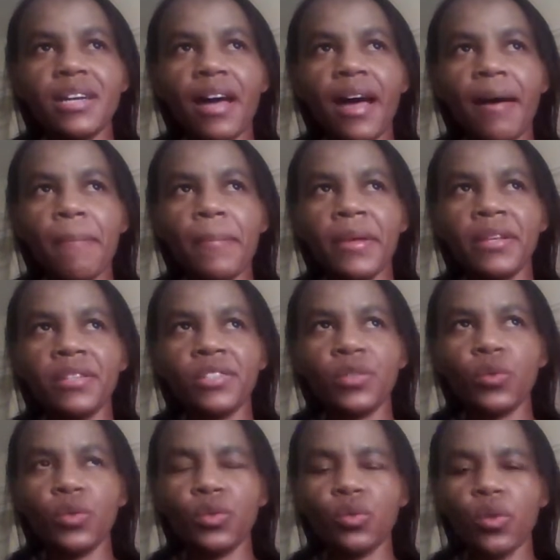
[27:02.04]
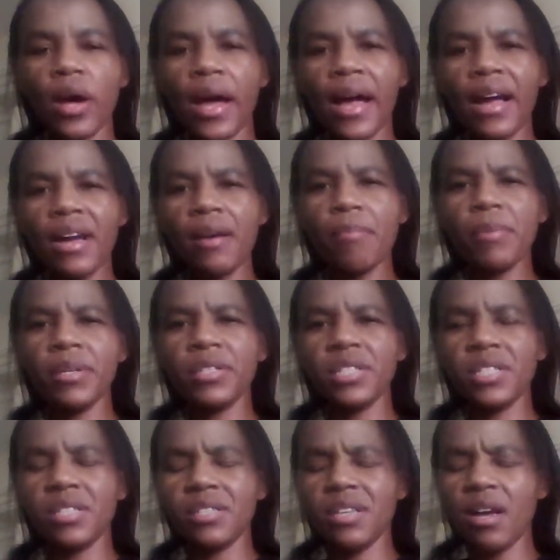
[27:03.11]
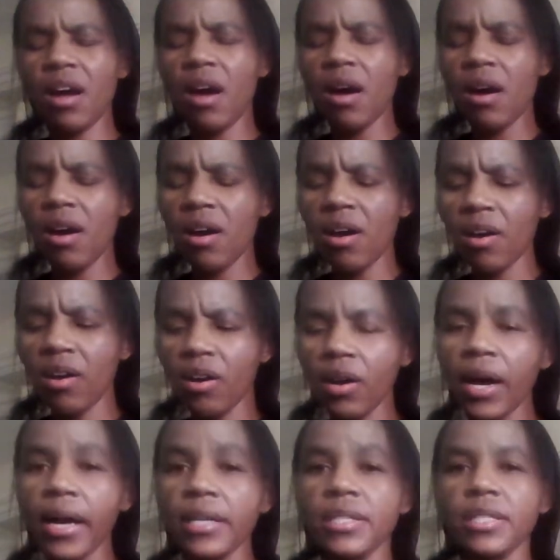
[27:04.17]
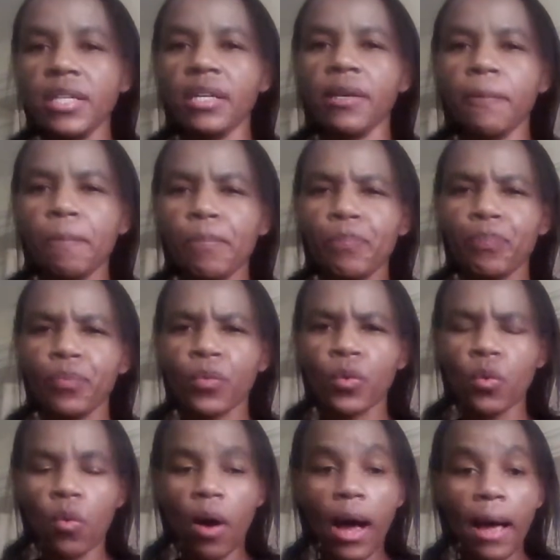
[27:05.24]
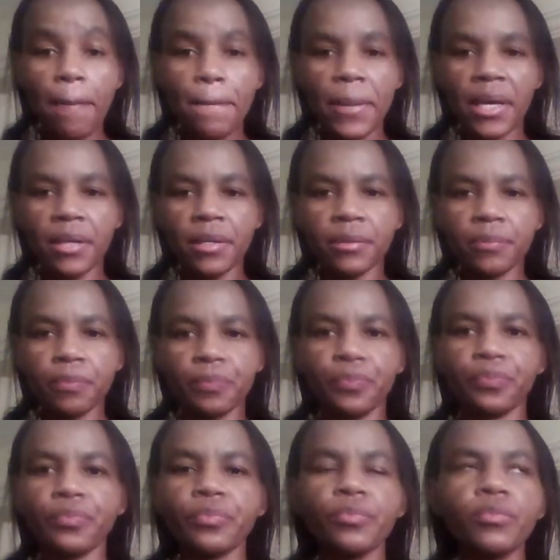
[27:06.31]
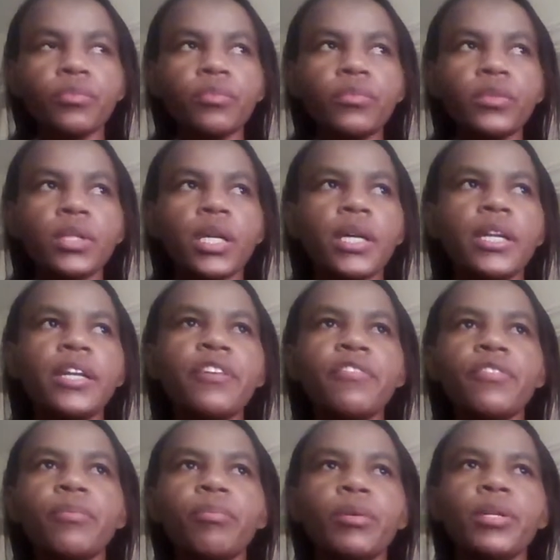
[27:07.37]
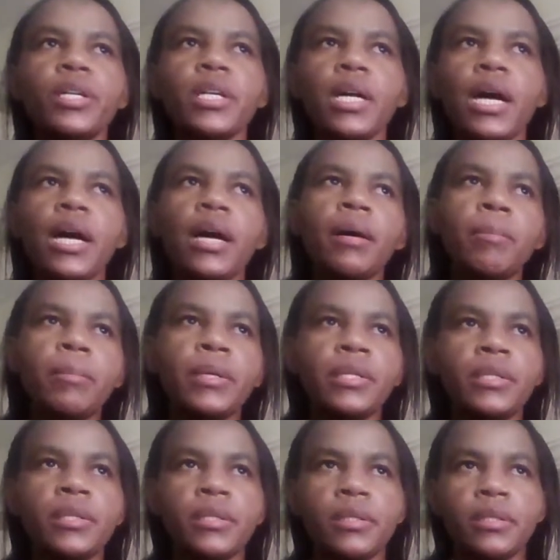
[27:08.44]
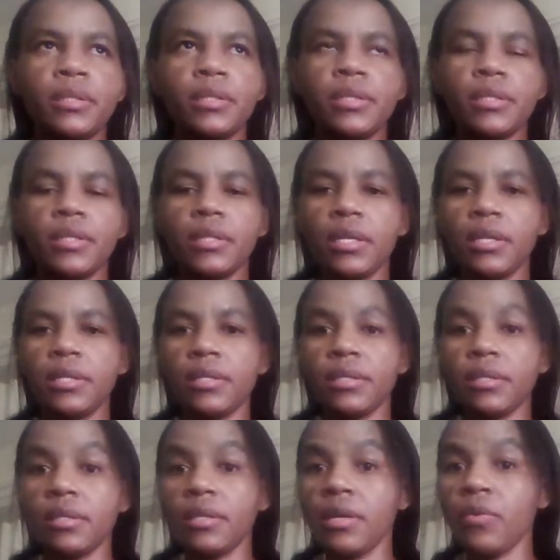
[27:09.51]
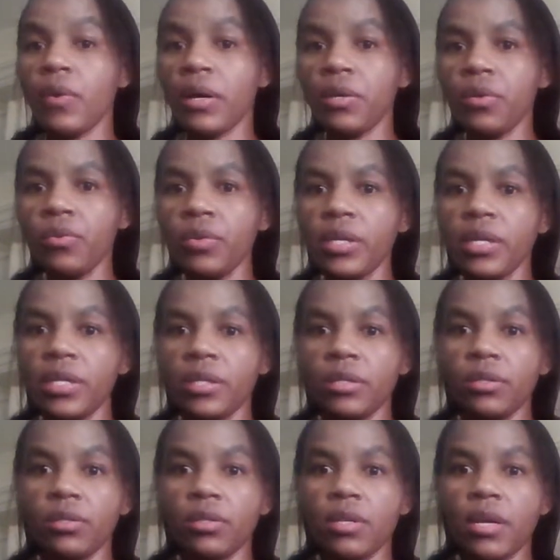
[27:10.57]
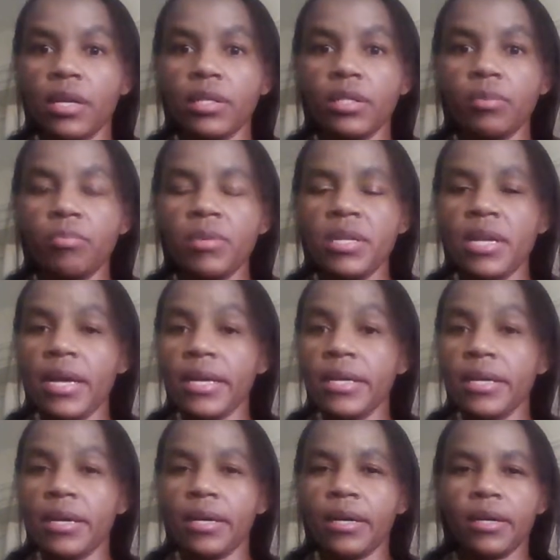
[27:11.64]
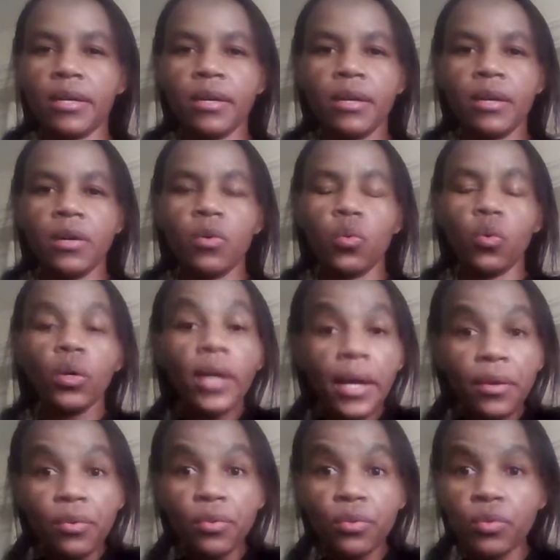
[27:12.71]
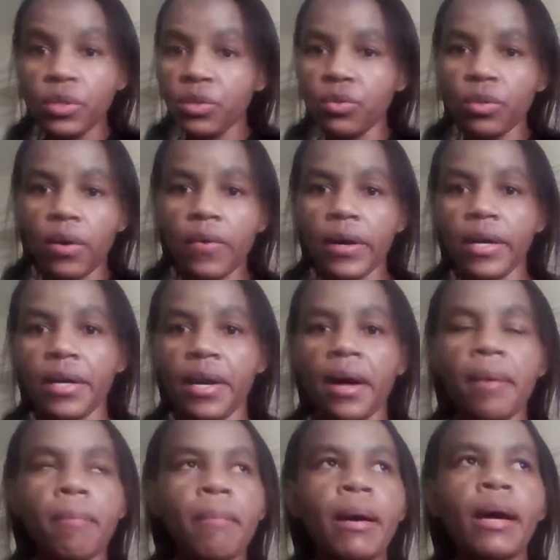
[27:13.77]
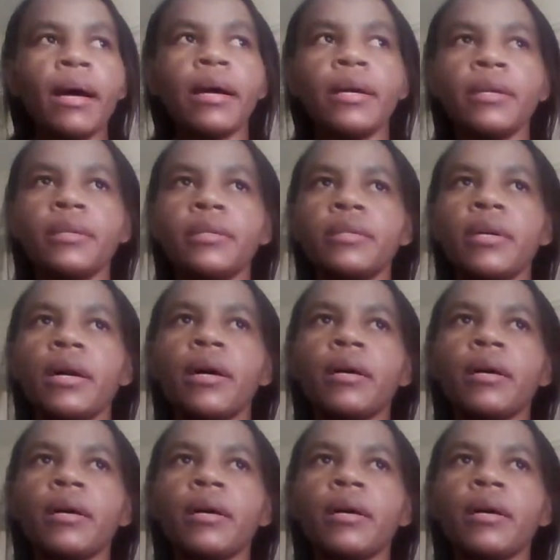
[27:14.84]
come and she want to hug me, and she say, "Oh," I say, "What happened?" And everybody come, and they were looking at me like, "What are you doing to our grandma?" And